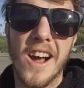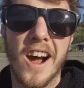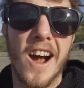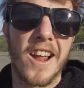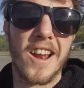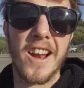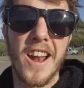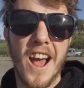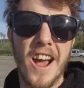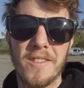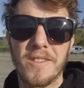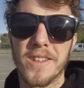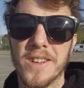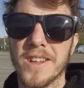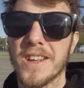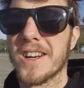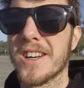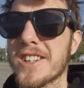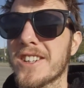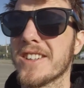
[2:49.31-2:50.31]
I don't have the
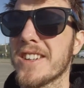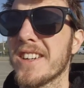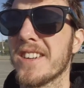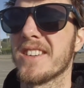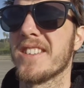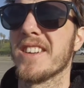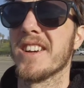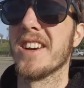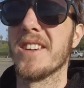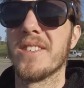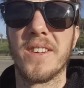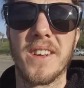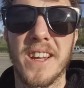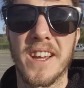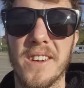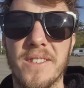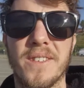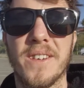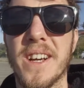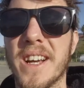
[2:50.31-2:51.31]
luxury of surfing
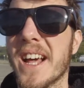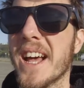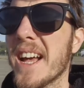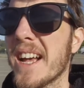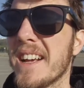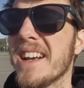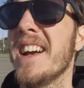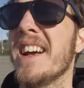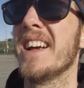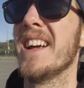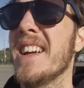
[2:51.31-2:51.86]
every day.